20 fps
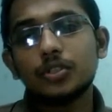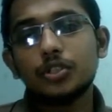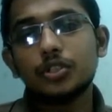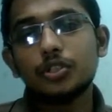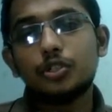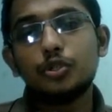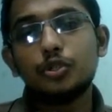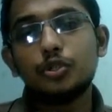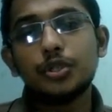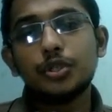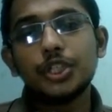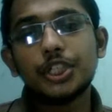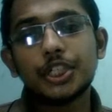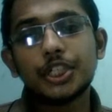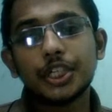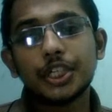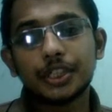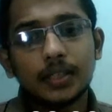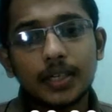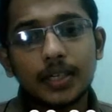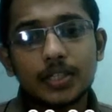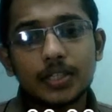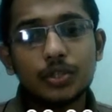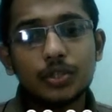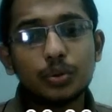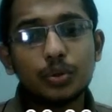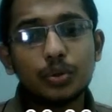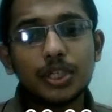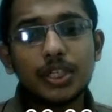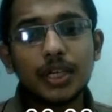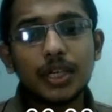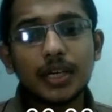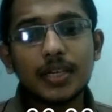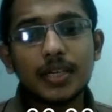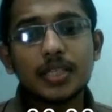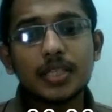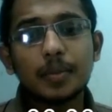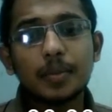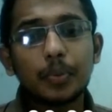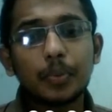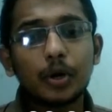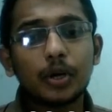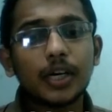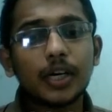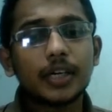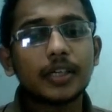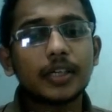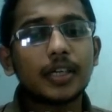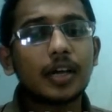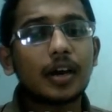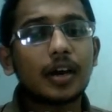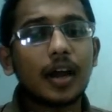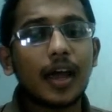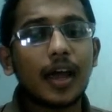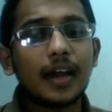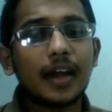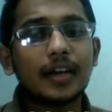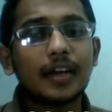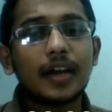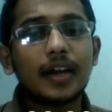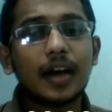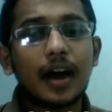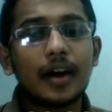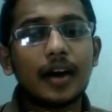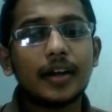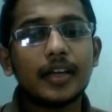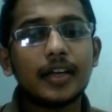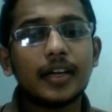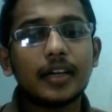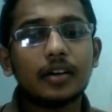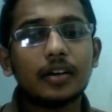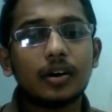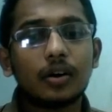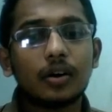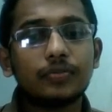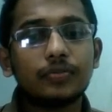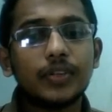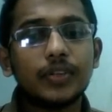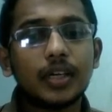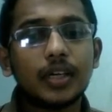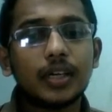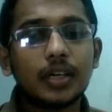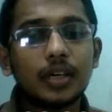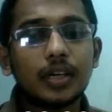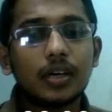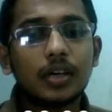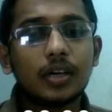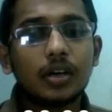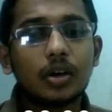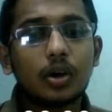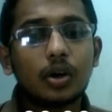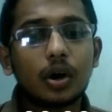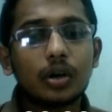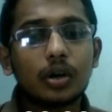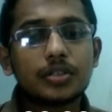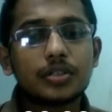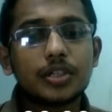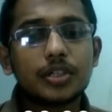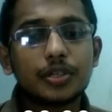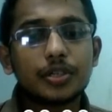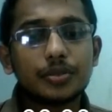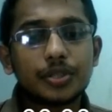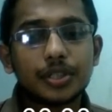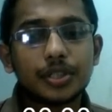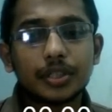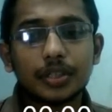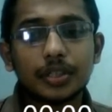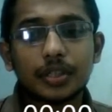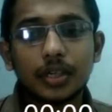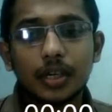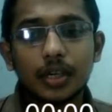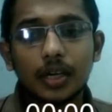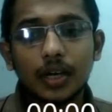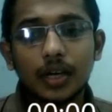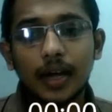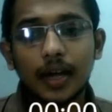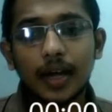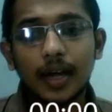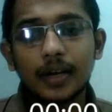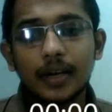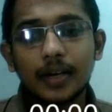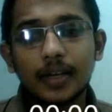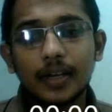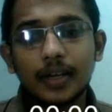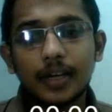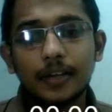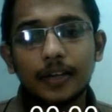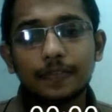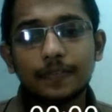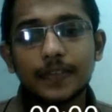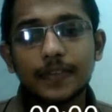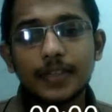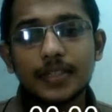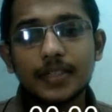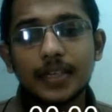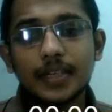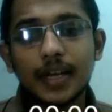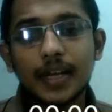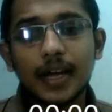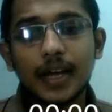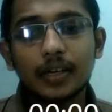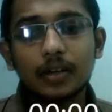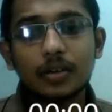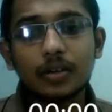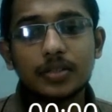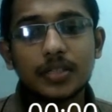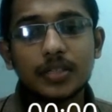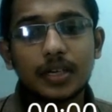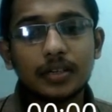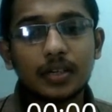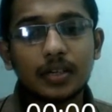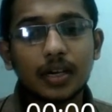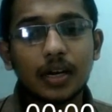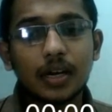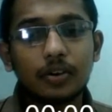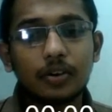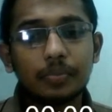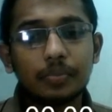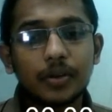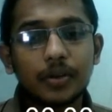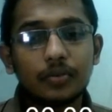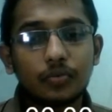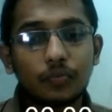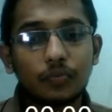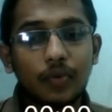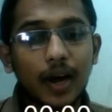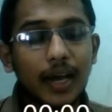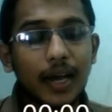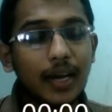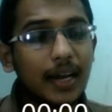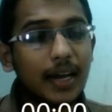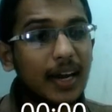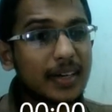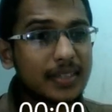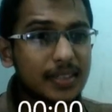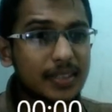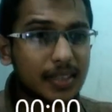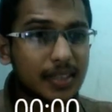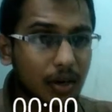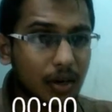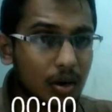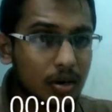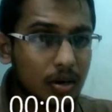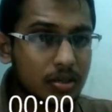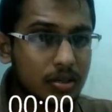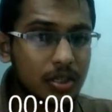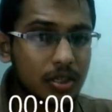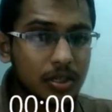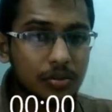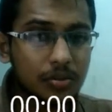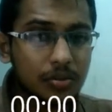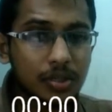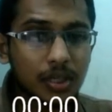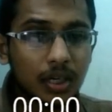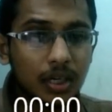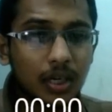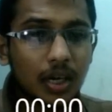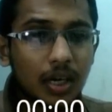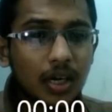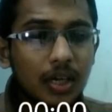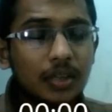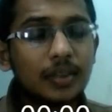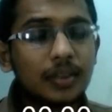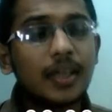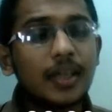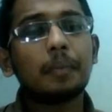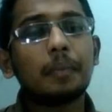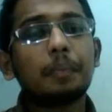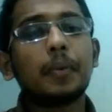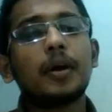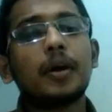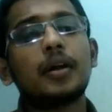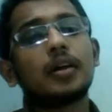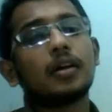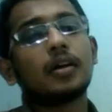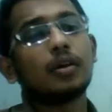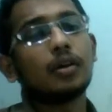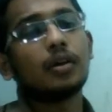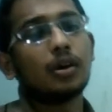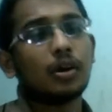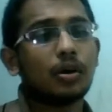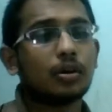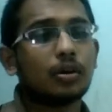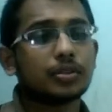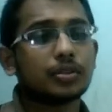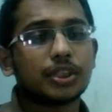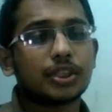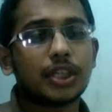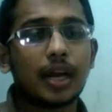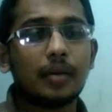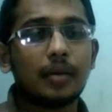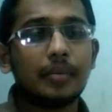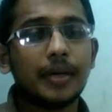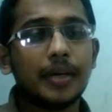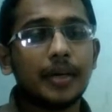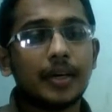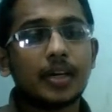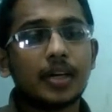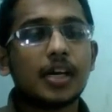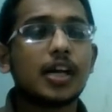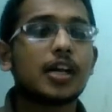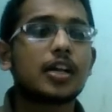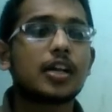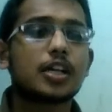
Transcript: judiciary. This judiciary is the protector and guardian of the constitution. And if the state or central government violates the constitution, that particular law shall be declared